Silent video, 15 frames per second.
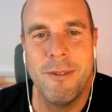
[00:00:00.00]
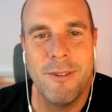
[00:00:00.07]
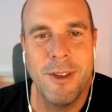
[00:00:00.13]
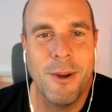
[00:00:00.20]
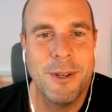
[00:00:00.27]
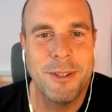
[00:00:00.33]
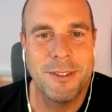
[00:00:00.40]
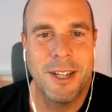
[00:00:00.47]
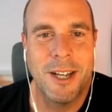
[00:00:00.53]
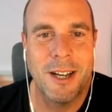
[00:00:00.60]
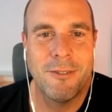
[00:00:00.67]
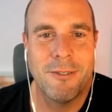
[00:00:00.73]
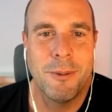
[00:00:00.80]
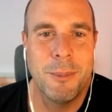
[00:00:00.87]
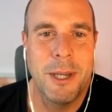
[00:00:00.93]
very
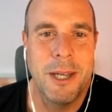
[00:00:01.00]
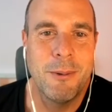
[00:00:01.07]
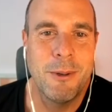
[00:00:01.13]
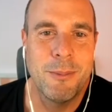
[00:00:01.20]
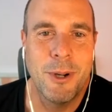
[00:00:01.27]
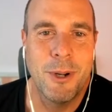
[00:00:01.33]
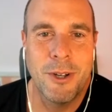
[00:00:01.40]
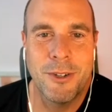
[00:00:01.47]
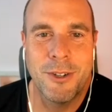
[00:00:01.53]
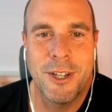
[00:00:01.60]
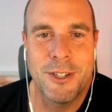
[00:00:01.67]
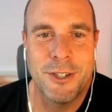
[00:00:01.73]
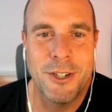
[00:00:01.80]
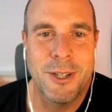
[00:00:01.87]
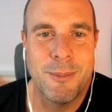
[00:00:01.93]
start for me with my online
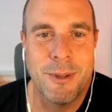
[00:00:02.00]
journey,